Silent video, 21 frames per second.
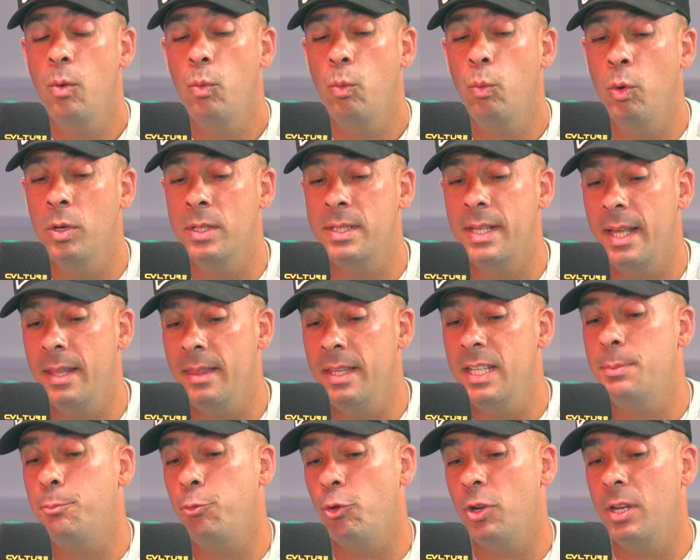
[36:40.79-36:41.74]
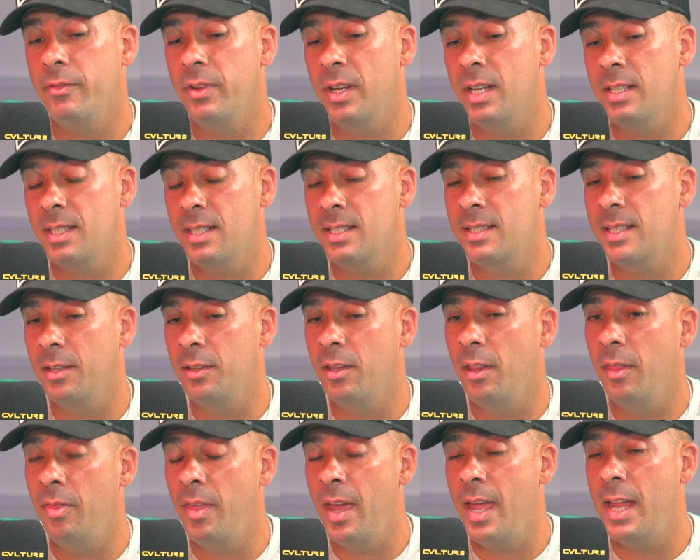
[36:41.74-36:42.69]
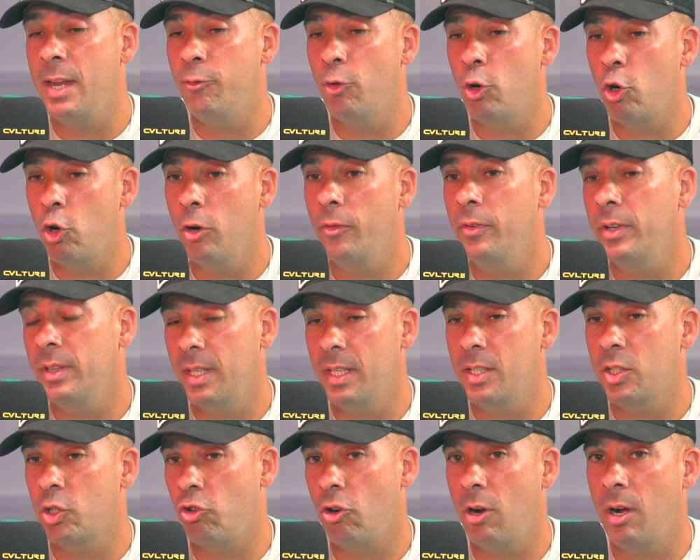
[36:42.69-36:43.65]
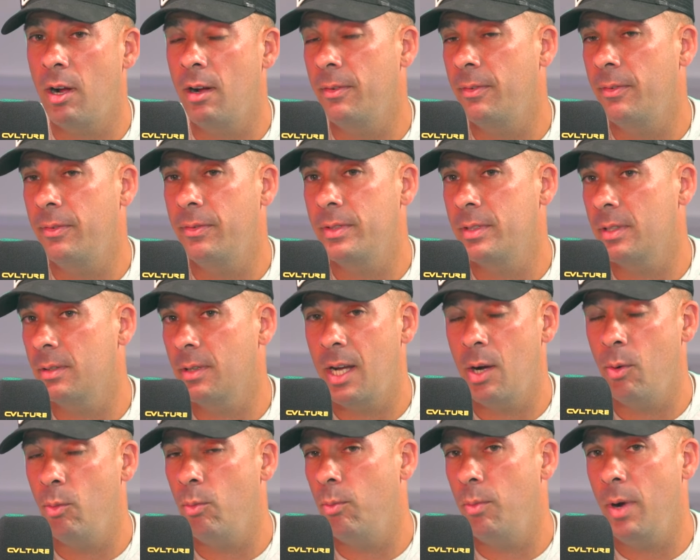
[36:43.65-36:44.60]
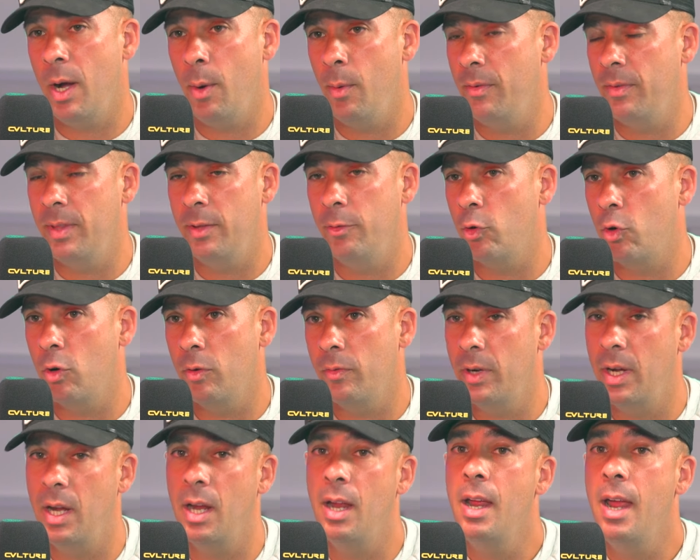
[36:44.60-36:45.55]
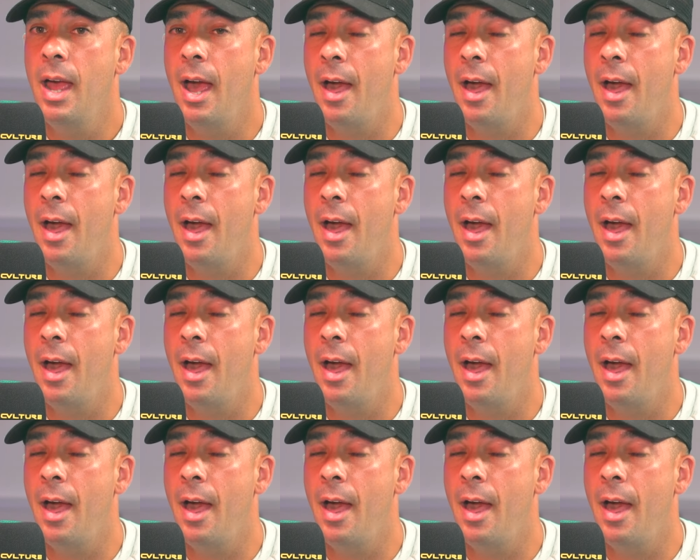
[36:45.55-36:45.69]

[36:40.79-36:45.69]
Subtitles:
was in these briefings it said that they recovered this craft, however they recovered it,